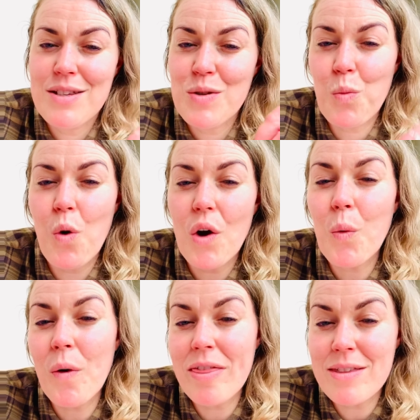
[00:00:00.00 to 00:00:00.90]
work
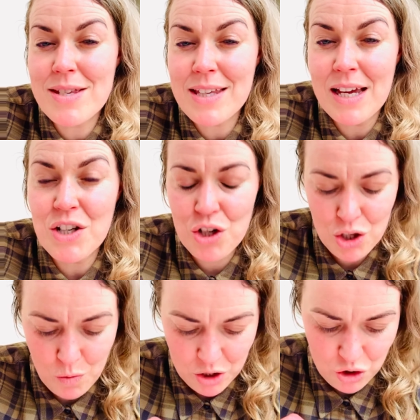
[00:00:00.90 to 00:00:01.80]
with the skin to
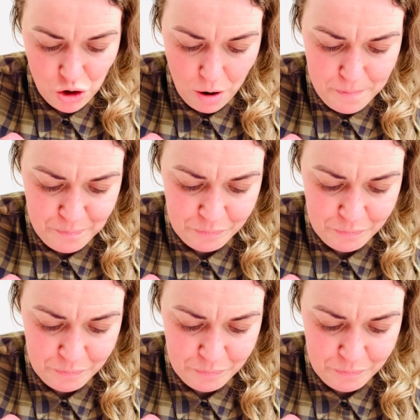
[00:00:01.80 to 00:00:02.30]
do its job.